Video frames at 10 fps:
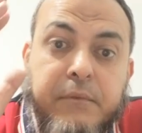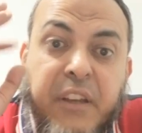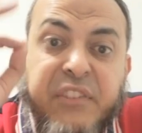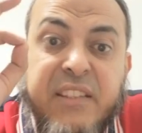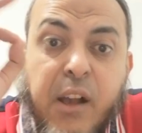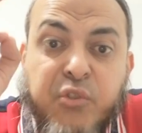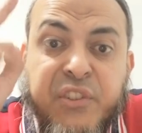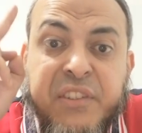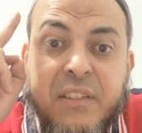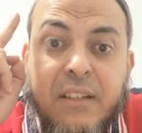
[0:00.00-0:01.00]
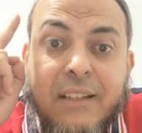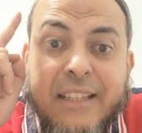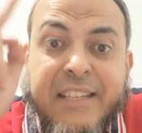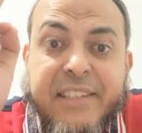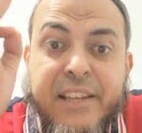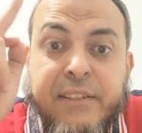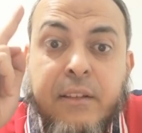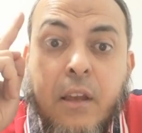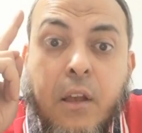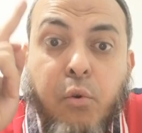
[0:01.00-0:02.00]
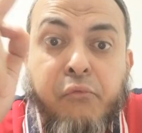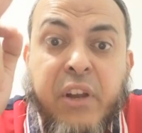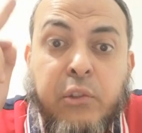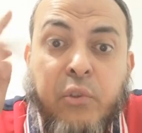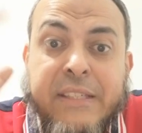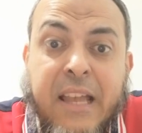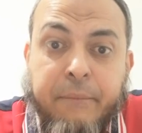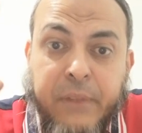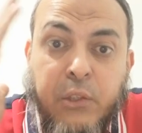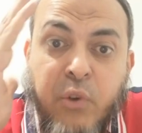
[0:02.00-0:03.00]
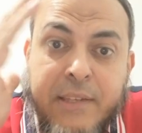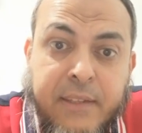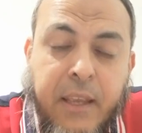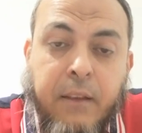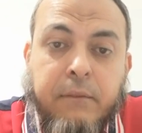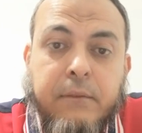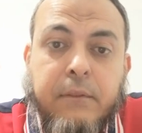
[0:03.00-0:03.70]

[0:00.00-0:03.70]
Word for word: 50,000 Christians convert to Islam in USA